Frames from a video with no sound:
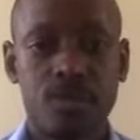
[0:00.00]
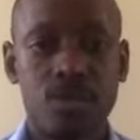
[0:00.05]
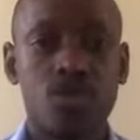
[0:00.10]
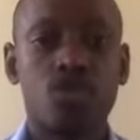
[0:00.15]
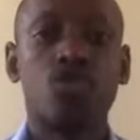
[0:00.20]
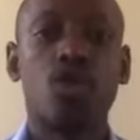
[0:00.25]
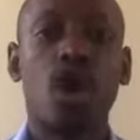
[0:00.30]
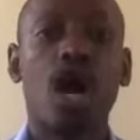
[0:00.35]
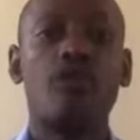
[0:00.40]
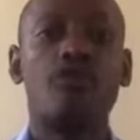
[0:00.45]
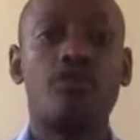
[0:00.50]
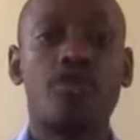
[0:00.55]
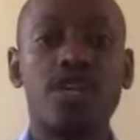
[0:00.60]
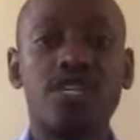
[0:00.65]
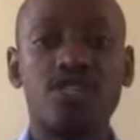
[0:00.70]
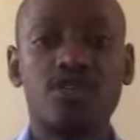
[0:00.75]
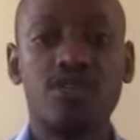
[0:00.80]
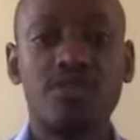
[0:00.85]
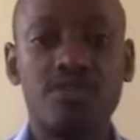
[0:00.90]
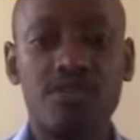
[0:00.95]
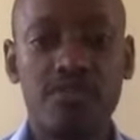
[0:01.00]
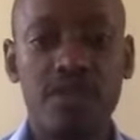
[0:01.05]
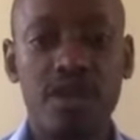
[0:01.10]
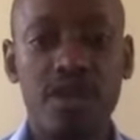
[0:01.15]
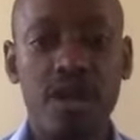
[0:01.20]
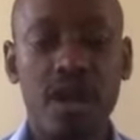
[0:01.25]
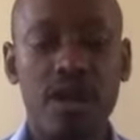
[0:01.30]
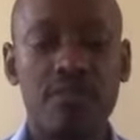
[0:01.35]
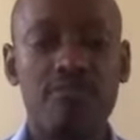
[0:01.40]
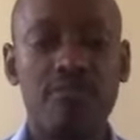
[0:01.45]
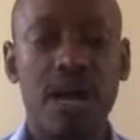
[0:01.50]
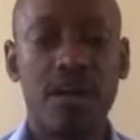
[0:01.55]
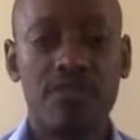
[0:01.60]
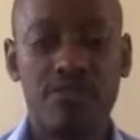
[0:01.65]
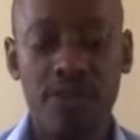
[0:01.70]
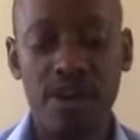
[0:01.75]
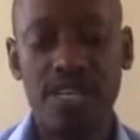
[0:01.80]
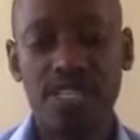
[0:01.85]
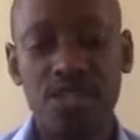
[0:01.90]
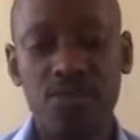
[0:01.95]
So I've always
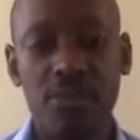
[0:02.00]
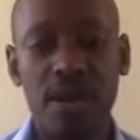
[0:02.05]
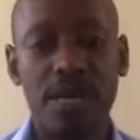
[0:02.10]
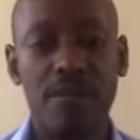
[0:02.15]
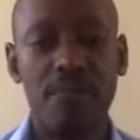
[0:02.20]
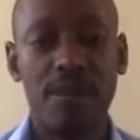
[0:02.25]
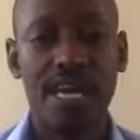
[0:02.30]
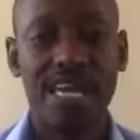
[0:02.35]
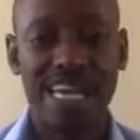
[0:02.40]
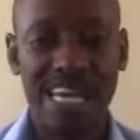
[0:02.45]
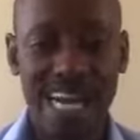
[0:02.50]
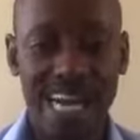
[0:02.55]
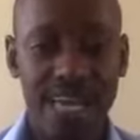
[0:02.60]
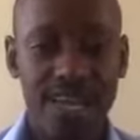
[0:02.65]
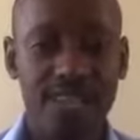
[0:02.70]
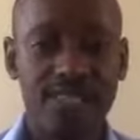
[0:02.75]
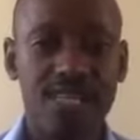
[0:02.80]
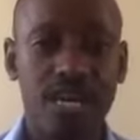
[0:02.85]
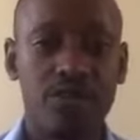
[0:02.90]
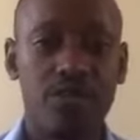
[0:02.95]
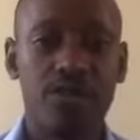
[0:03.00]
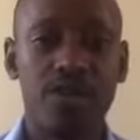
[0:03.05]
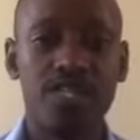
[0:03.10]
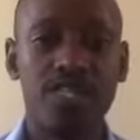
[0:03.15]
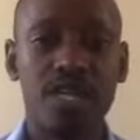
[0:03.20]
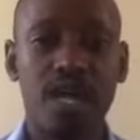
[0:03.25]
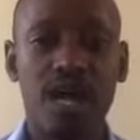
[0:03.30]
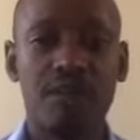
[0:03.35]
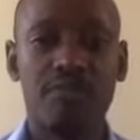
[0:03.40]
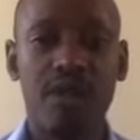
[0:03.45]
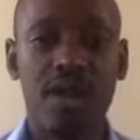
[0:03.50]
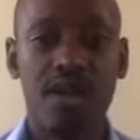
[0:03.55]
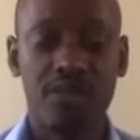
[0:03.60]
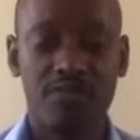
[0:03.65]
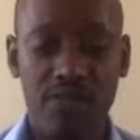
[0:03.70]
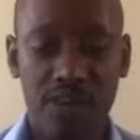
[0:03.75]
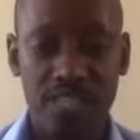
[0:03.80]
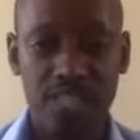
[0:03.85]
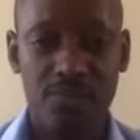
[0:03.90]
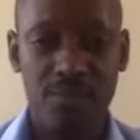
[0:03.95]
advised my clients, I've always
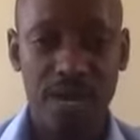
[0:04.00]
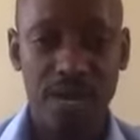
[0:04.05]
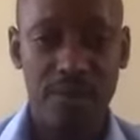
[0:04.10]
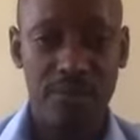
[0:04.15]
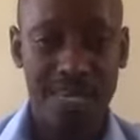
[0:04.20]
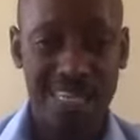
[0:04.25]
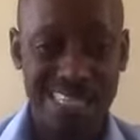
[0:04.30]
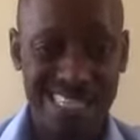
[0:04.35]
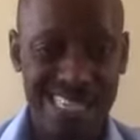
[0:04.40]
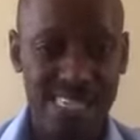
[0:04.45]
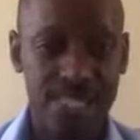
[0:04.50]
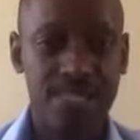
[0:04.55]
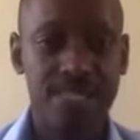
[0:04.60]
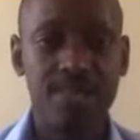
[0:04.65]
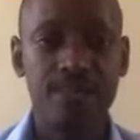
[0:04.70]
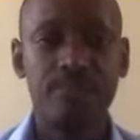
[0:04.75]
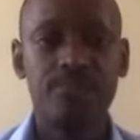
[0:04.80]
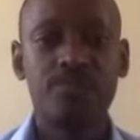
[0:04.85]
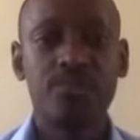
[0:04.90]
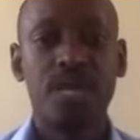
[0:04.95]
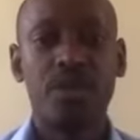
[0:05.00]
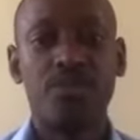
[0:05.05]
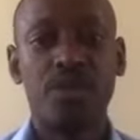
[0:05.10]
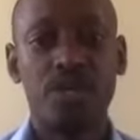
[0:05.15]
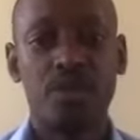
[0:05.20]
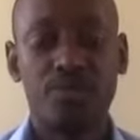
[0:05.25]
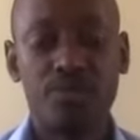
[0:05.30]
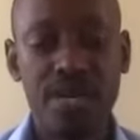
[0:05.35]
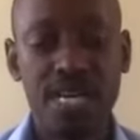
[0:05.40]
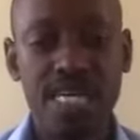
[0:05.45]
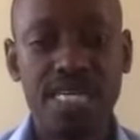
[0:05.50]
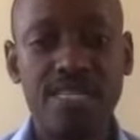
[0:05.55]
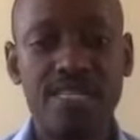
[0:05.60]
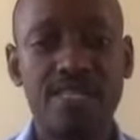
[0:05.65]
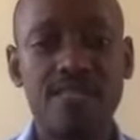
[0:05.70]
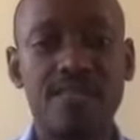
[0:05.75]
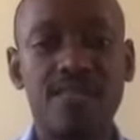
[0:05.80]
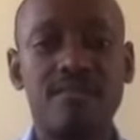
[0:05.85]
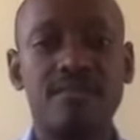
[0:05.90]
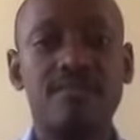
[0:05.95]
advised my mentees that
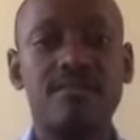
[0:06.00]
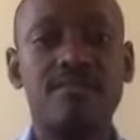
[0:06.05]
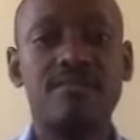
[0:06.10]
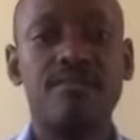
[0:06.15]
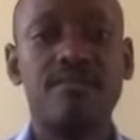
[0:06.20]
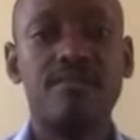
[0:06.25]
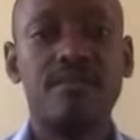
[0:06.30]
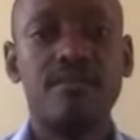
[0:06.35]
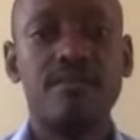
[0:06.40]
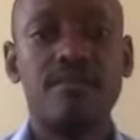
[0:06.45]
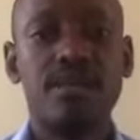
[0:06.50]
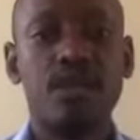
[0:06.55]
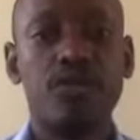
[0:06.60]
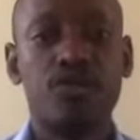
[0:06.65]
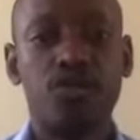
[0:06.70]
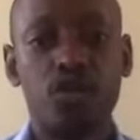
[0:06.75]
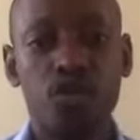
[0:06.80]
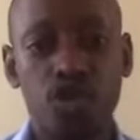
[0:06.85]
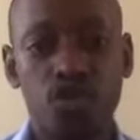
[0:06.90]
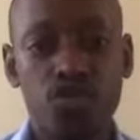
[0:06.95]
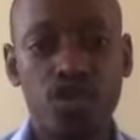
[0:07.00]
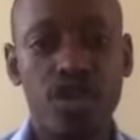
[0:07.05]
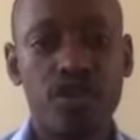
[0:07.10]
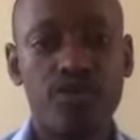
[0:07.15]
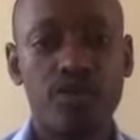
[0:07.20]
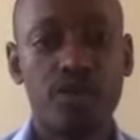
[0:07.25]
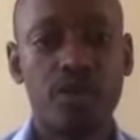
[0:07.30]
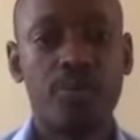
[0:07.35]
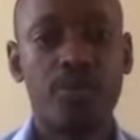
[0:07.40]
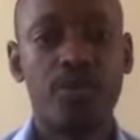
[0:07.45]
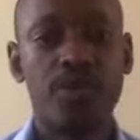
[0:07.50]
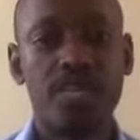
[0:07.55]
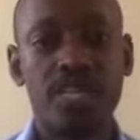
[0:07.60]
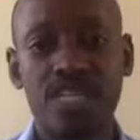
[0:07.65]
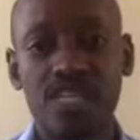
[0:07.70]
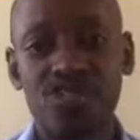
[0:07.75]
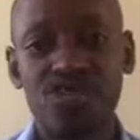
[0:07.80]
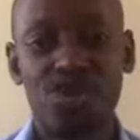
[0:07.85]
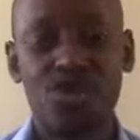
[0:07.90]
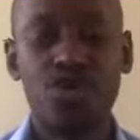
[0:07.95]
please, if you're not ready for the
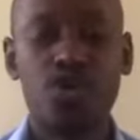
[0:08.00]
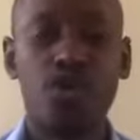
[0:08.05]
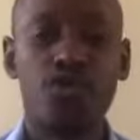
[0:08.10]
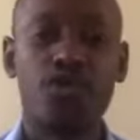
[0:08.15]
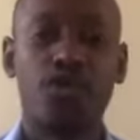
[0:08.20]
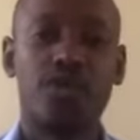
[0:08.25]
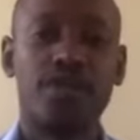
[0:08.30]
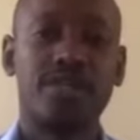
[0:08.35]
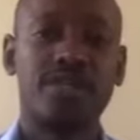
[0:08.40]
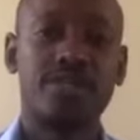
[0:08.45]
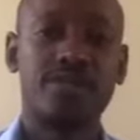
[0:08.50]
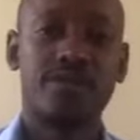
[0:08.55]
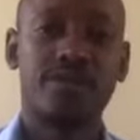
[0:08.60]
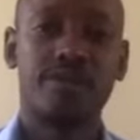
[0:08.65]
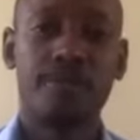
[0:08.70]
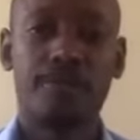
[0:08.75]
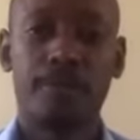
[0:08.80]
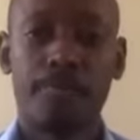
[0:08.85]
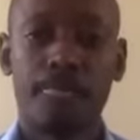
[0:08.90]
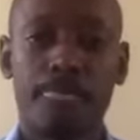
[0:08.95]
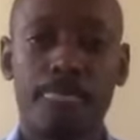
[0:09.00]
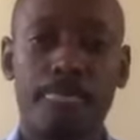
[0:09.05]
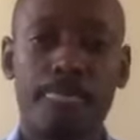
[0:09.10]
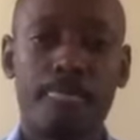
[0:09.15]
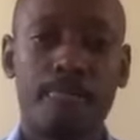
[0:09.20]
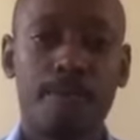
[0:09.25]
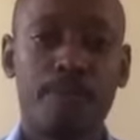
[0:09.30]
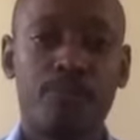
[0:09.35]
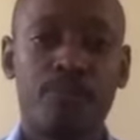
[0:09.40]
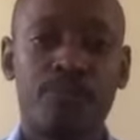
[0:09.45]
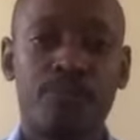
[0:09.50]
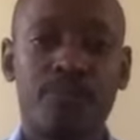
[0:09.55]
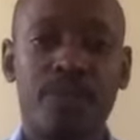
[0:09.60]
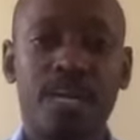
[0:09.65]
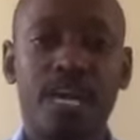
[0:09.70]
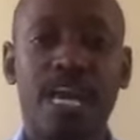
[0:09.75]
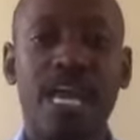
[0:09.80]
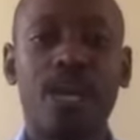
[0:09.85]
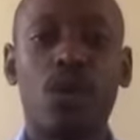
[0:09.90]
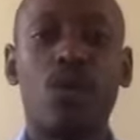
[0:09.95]
project, don't go for it.
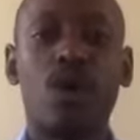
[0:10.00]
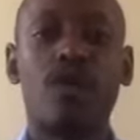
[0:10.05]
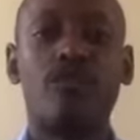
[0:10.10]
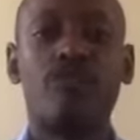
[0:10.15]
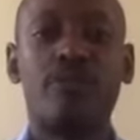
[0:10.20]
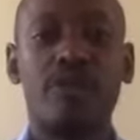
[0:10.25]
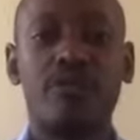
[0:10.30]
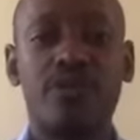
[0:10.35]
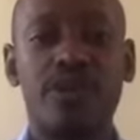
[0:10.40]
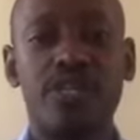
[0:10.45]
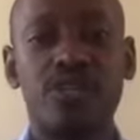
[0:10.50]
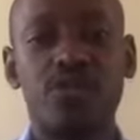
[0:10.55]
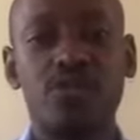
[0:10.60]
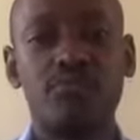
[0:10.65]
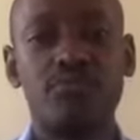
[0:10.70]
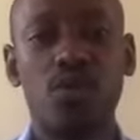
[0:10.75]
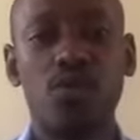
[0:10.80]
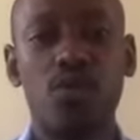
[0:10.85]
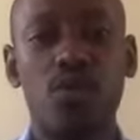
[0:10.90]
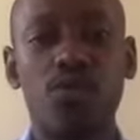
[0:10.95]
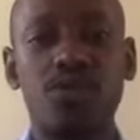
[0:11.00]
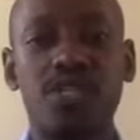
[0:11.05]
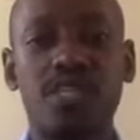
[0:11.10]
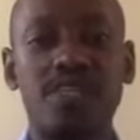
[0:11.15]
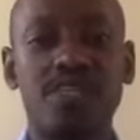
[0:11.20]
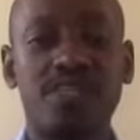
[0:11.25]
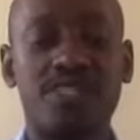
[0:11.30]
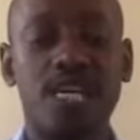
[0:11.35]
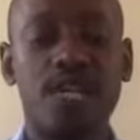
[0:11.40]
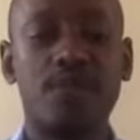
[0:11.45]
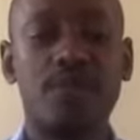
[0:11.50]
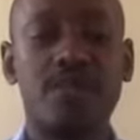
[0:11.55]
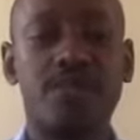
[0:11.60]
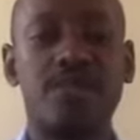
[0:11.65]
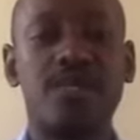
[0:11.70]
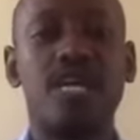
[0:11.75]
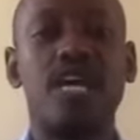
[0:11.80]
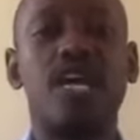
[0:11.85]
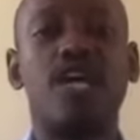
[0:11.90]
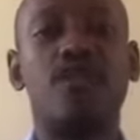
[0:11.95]
Like one of my friends who says a statement,
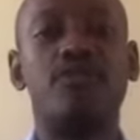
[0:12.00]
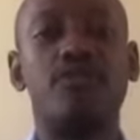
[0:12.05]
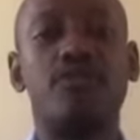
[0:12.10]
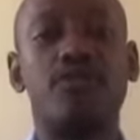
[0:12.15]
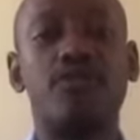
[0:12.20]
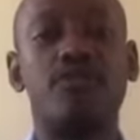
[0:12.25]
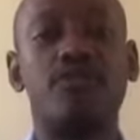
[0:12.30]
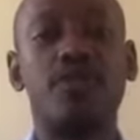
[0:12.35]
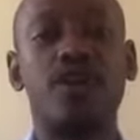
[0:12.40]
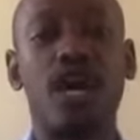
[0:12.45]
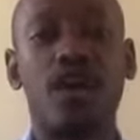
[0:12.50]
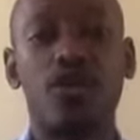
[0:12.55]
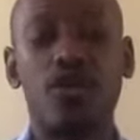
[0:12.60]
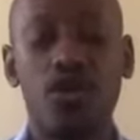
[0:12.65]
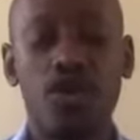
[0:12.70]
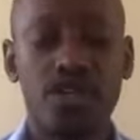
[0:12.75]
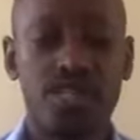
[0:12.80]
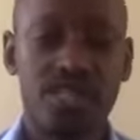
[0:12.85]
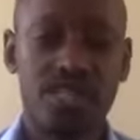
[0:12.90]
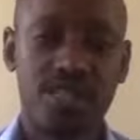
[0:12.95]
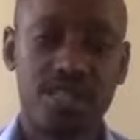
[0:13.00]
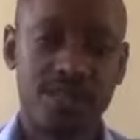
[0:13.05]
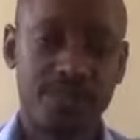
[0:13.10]
if you cannot